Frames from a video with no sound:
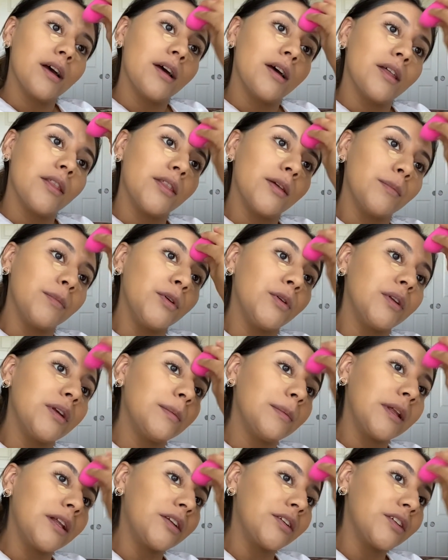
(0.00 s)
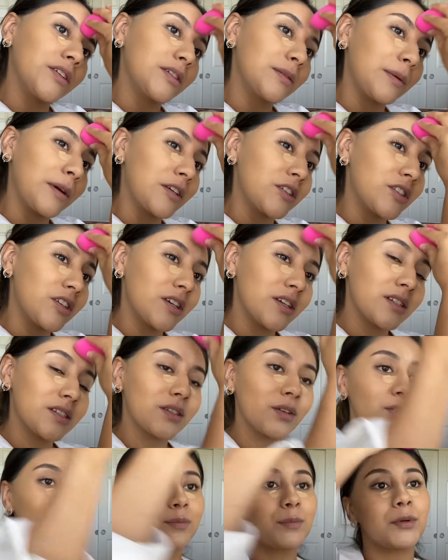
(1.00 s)
the Beauty Blender sponges.
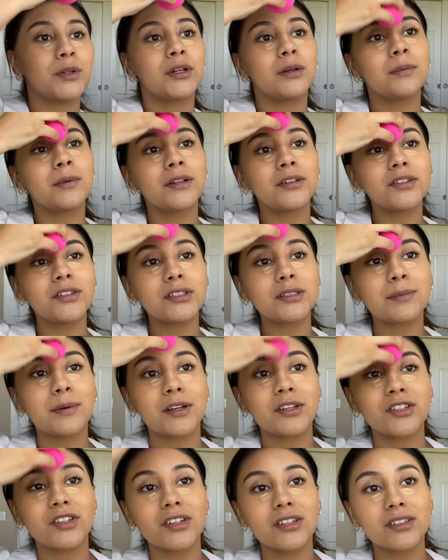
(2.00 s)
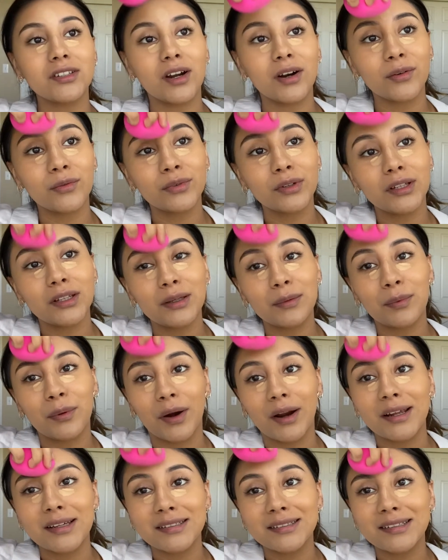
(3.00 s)
Those Beauty Blender sponges are really
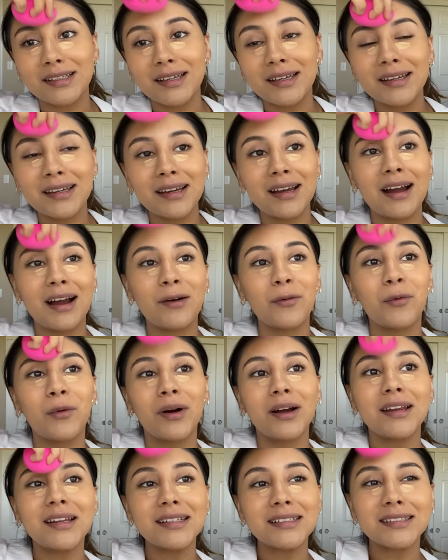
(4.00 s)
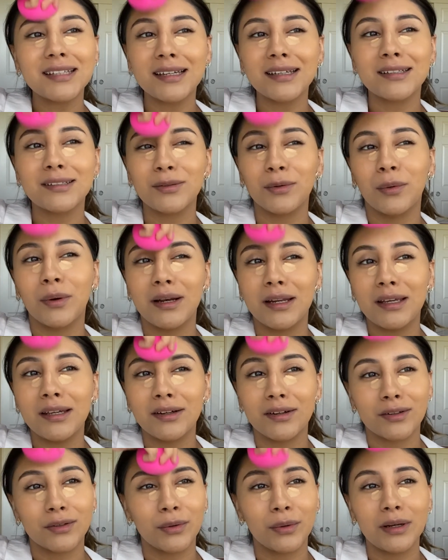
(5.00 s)
pricey. One is like 20
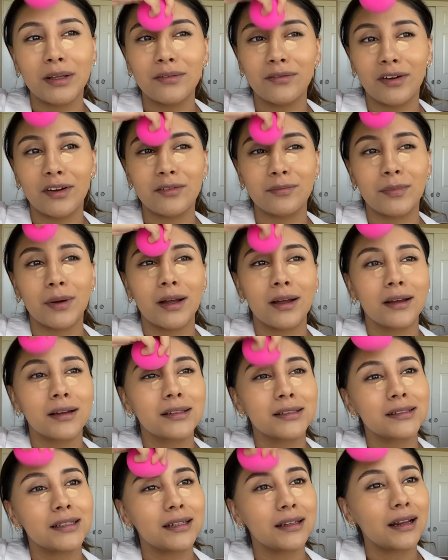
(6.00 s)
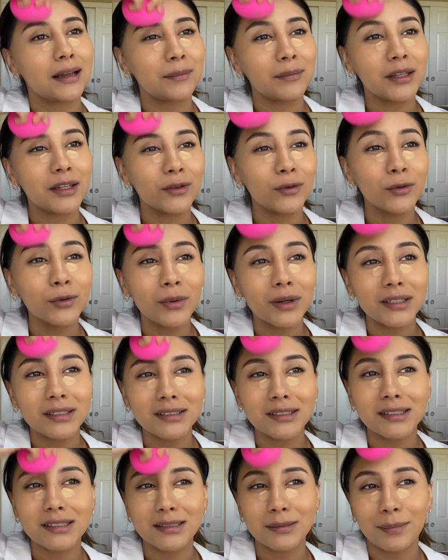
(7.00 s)
or 25 bucks, and I mean, who wants
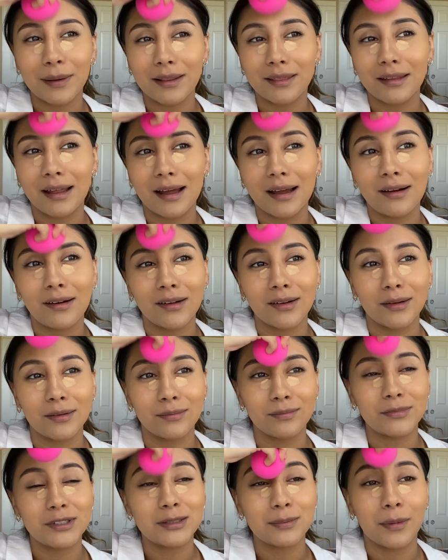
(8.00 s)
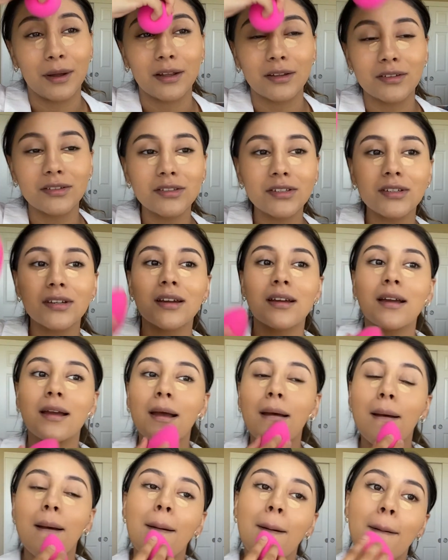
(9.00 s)
to spend that on a sponge?
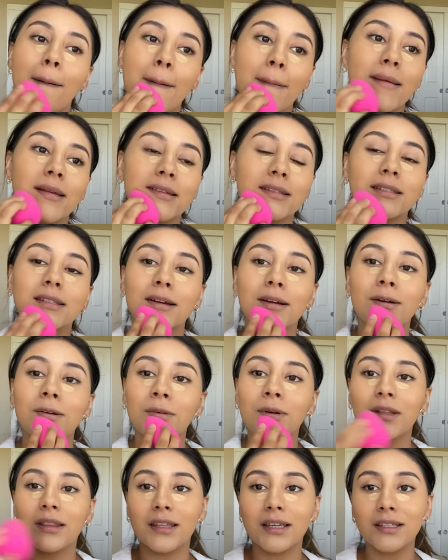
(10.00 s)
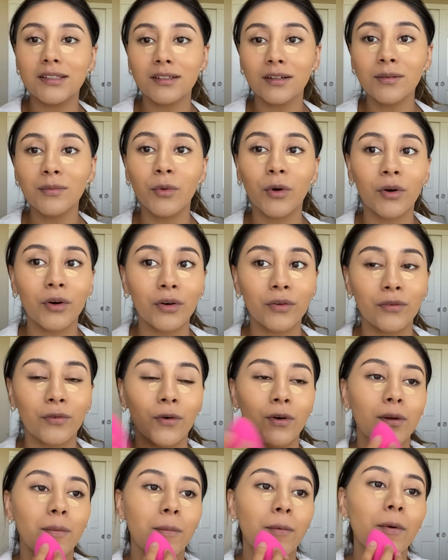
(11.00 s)
So these are more
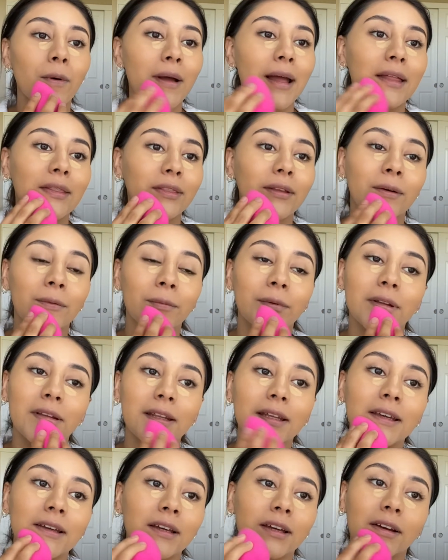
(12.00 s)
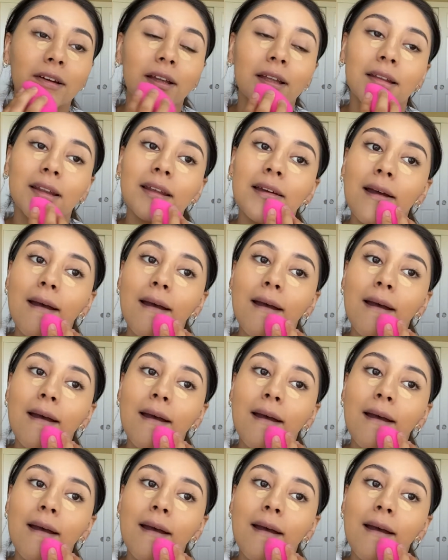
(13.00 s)
affordable and they're really good.